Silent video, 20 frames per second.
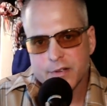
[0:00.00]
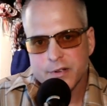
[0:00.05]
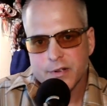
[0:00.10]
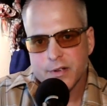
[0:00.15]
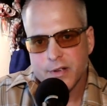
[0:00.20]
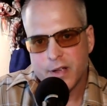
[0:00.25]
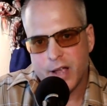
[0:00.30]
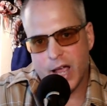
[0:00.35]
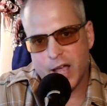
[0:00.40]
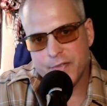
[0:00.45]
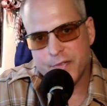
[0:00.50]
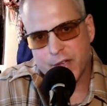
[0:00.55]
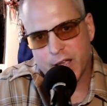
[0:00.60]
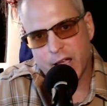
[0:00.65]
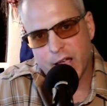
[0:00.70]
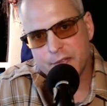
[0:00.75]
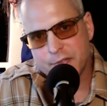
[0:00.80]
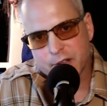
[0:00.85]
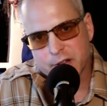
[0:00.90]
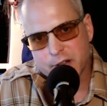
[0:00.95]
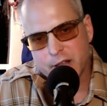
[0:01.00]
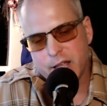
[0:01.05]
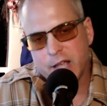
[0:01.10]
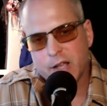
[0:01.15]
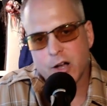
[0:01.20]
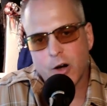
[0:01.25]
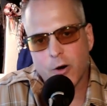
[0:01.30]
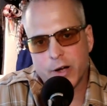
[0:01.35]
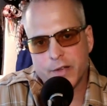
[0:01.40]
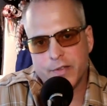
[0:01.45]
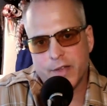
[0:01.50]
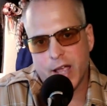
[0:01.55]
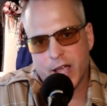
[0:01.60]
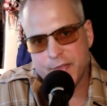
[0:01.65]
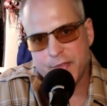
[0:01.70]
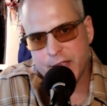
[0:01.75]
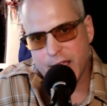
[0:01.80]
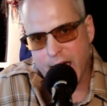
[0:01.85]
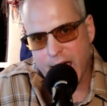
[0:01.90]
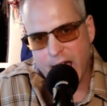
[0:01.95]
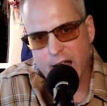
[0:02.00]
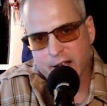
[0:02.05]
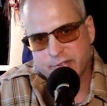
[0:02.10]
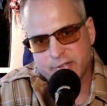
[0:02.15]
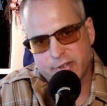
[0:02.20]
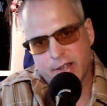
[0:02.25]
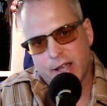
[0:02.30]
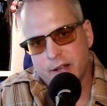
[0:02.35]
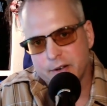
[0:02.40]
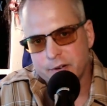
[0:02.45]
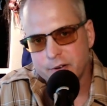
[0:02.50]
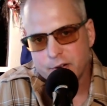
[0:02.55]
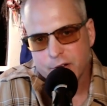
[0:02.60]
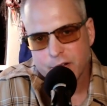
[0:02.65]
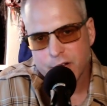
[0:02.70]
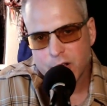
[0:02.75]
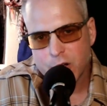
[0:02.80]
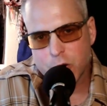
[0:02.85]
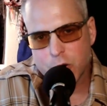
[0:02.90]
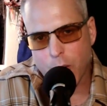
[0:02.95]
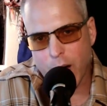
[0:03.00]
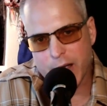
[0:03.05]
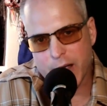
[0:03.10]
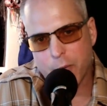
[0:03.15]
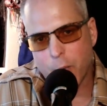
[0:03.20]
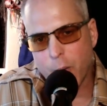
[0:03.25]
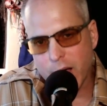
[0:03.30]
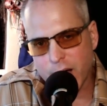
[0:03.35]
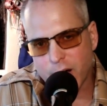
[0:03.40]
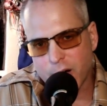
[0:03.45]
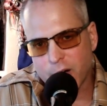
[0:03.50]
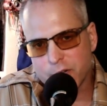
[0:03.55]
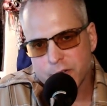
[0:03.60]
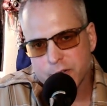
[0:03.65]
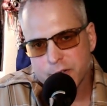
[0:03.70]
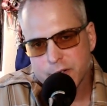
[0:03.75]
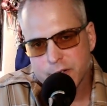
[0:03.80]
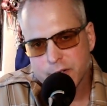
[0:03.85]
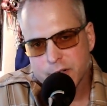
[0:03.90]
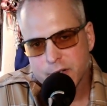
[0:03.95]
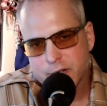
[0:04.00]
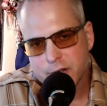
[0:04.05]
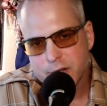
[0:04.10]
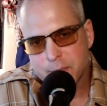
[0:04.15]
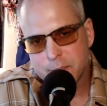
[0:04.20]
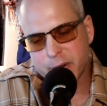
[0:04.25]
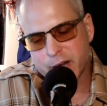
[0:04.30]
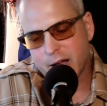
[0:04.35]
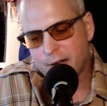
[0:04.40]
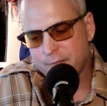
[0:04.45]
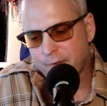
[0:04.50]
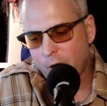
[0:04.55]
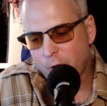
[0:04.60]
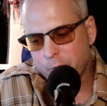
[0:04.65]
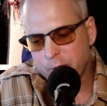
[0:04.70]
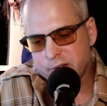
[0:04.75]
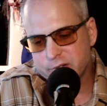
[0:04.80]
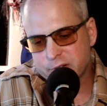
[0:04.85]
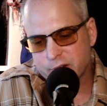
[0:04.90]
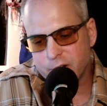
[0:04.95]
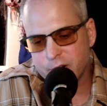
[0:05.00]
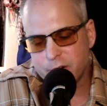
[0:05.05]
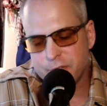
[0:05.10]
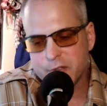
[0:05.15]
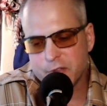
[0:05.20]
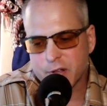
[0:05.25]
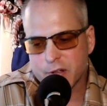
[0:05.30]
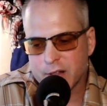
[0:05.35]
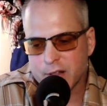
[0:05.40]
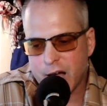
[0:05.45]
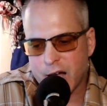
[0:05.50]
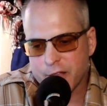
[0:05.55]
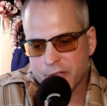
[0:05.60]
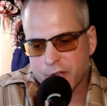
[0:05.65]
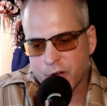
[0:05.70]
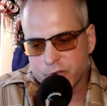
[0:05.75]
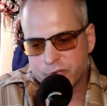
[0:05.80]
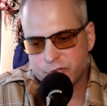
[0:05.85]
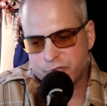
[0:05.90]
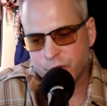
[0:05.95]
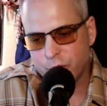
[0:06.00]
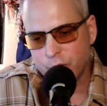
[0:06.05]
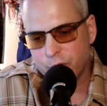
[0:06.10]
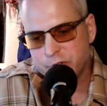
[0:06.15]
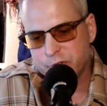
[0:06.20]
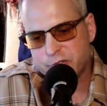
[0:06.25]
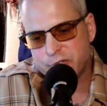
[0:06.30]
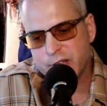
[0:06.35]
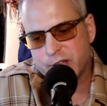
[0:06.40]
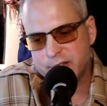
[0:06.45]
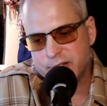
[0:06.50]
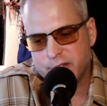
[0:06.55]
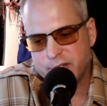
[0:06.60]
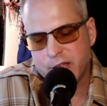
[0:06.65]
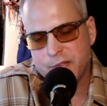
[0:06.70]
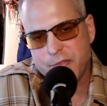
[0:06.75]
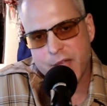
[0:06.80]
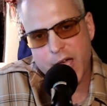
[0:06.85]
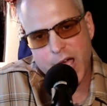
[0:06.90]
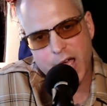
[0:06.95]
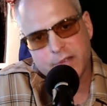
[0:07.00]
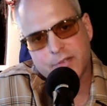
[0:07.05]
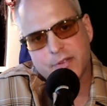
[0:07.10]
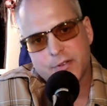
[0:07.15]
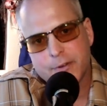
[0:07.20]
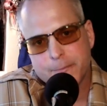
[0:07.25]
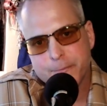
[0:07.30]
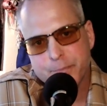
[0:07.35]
and the lingo and the accent quite well, but I've always learned that a lot of those dudes that did that